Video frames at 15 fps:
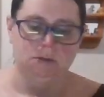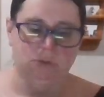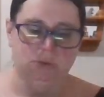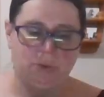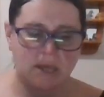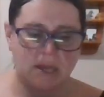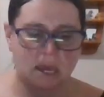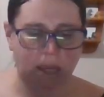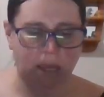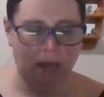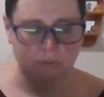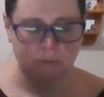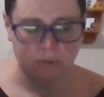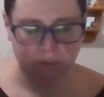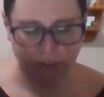28
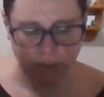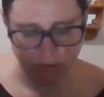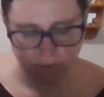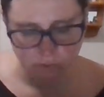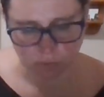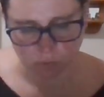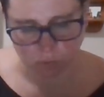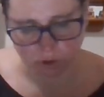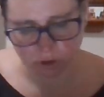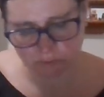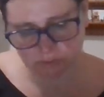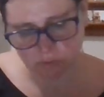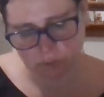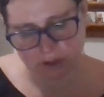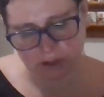count,
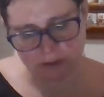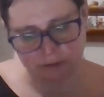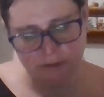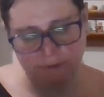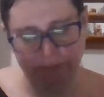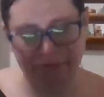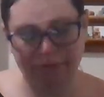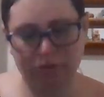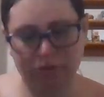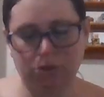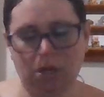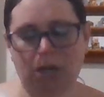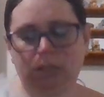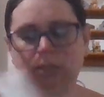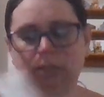1/1, full
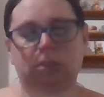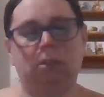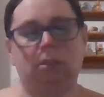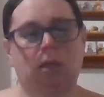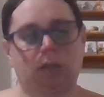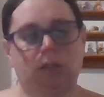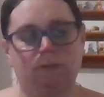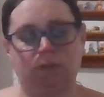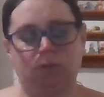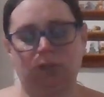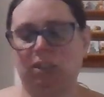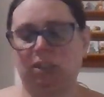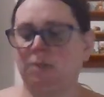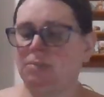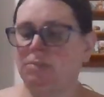cross, called for
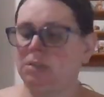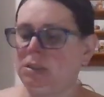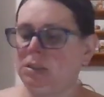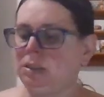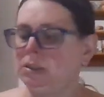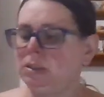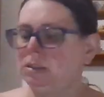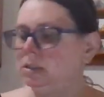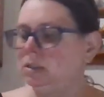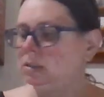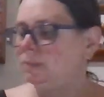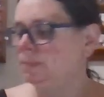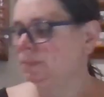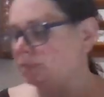DMCs.